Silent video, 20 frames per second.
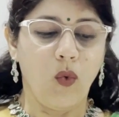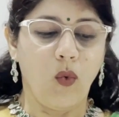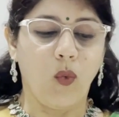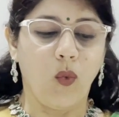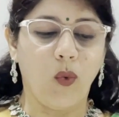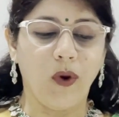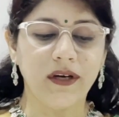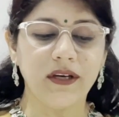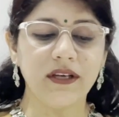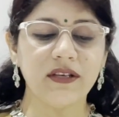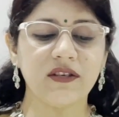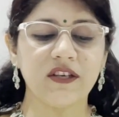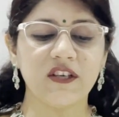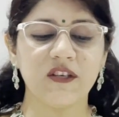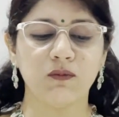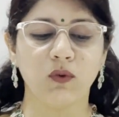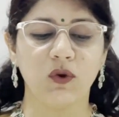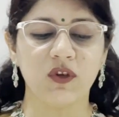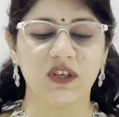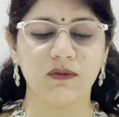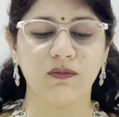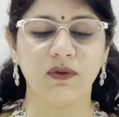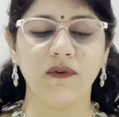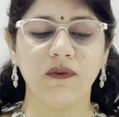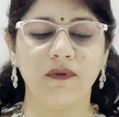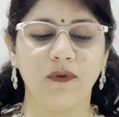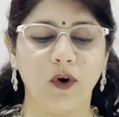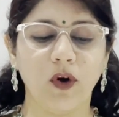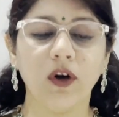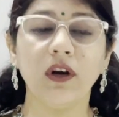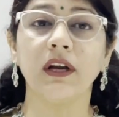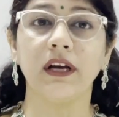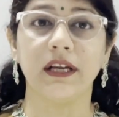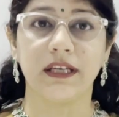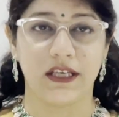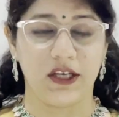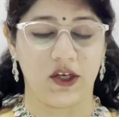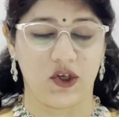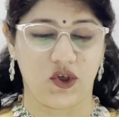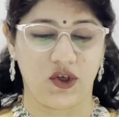What is responsible for
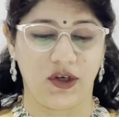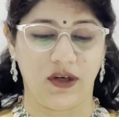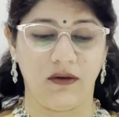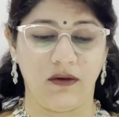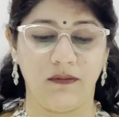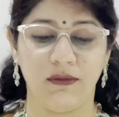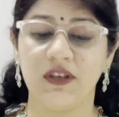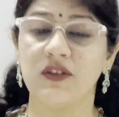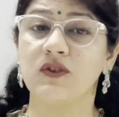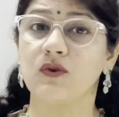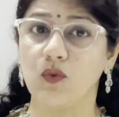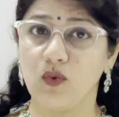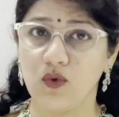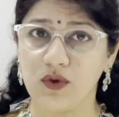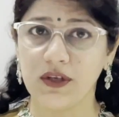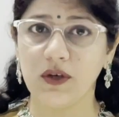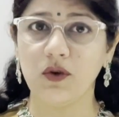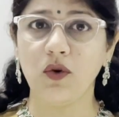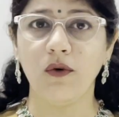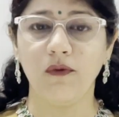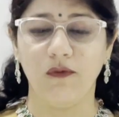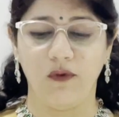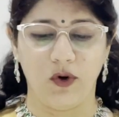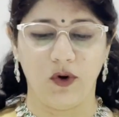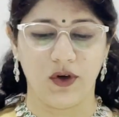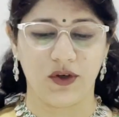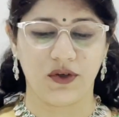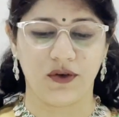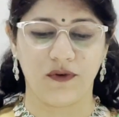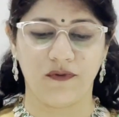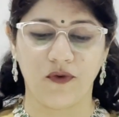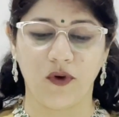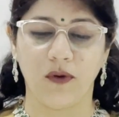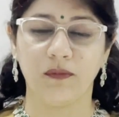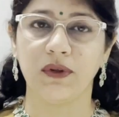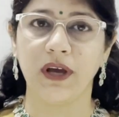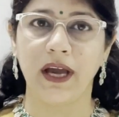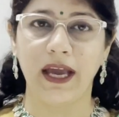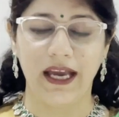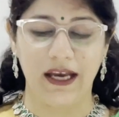guttation? Means oozing of water
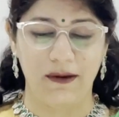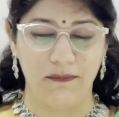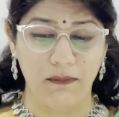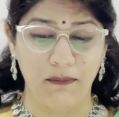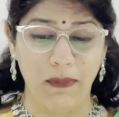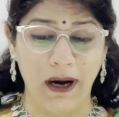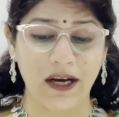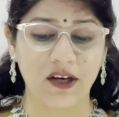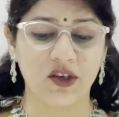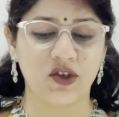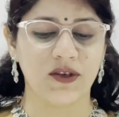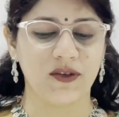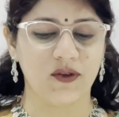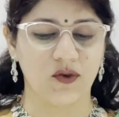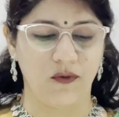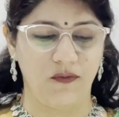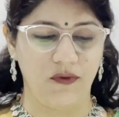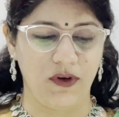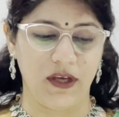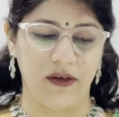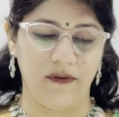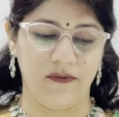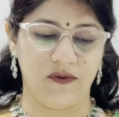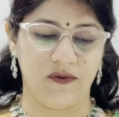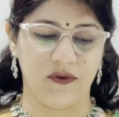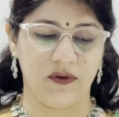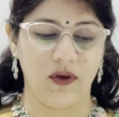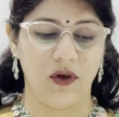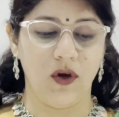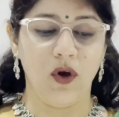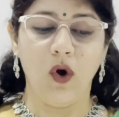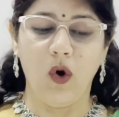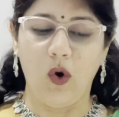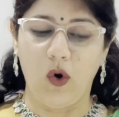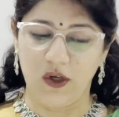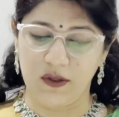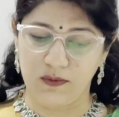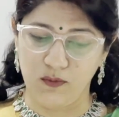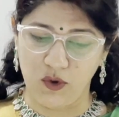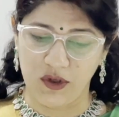from the margins of leaves.
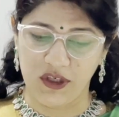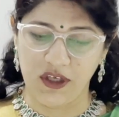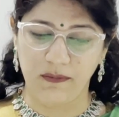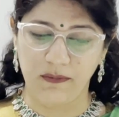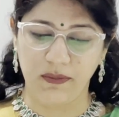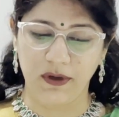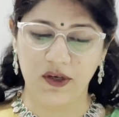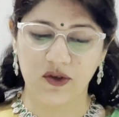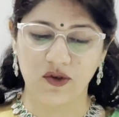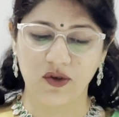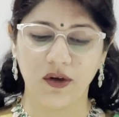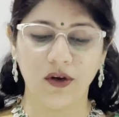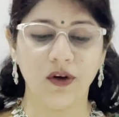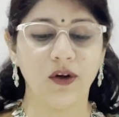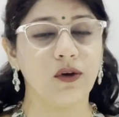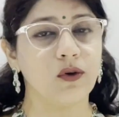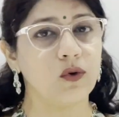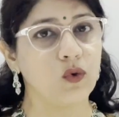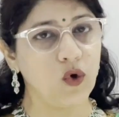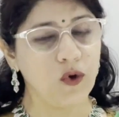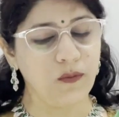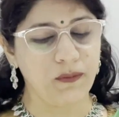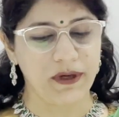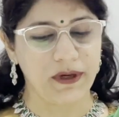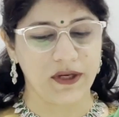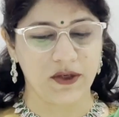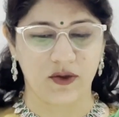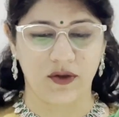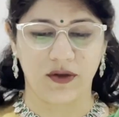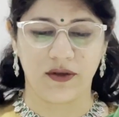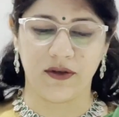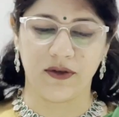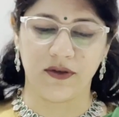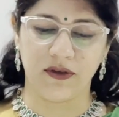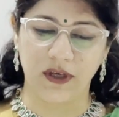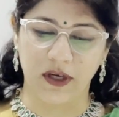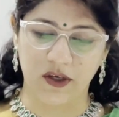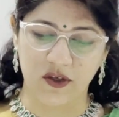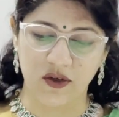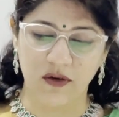Osmotic pressure, root pressure,
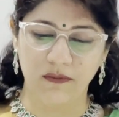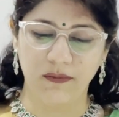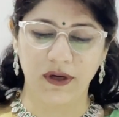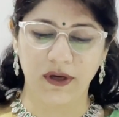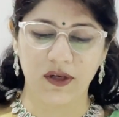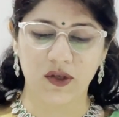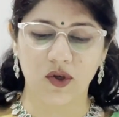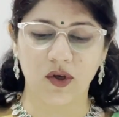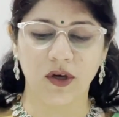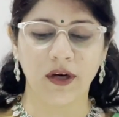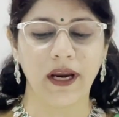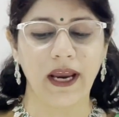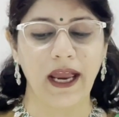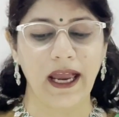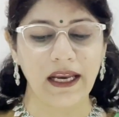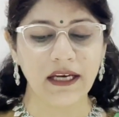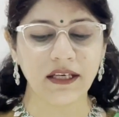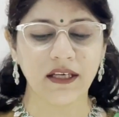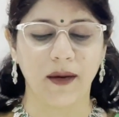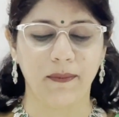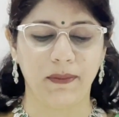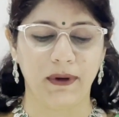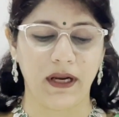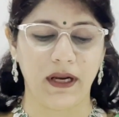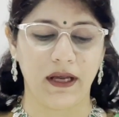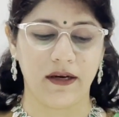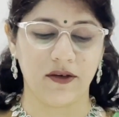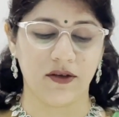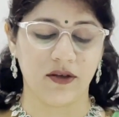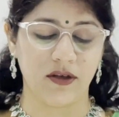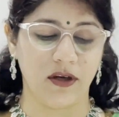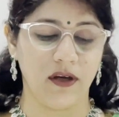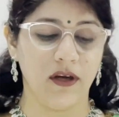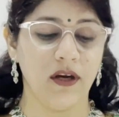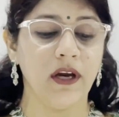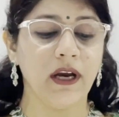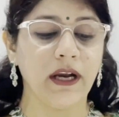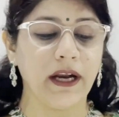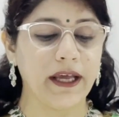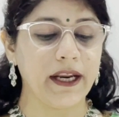suction pressure, and capillarity.
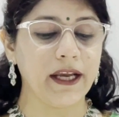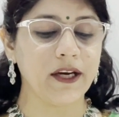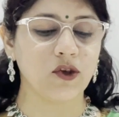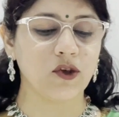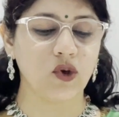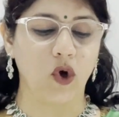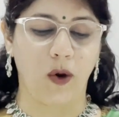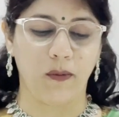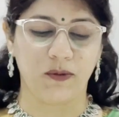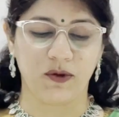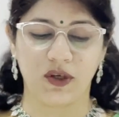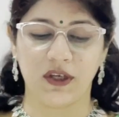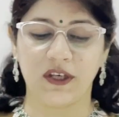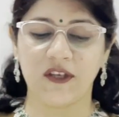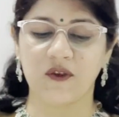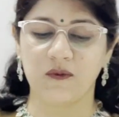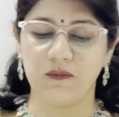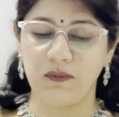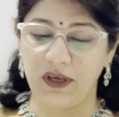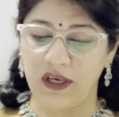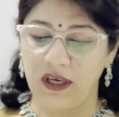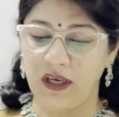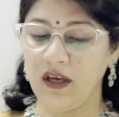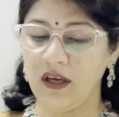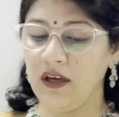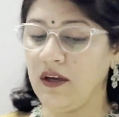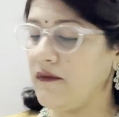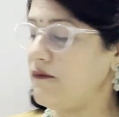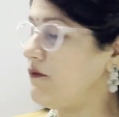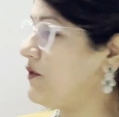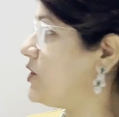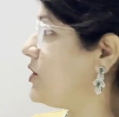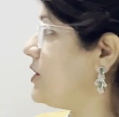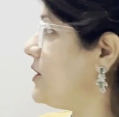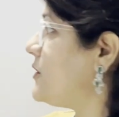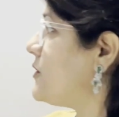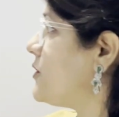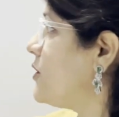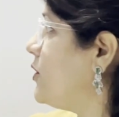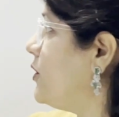Correct option is B, which
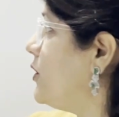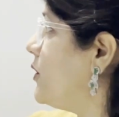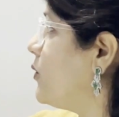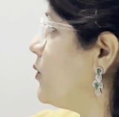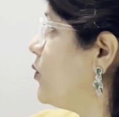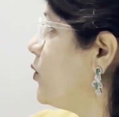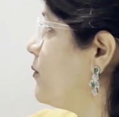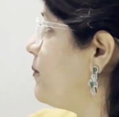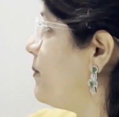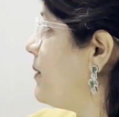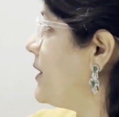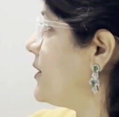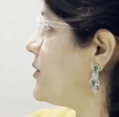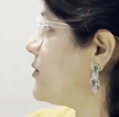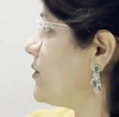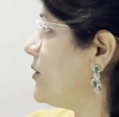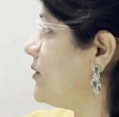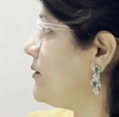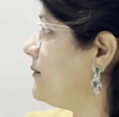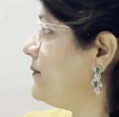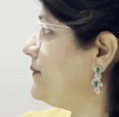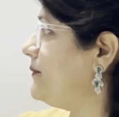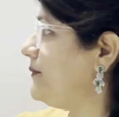is root pressure.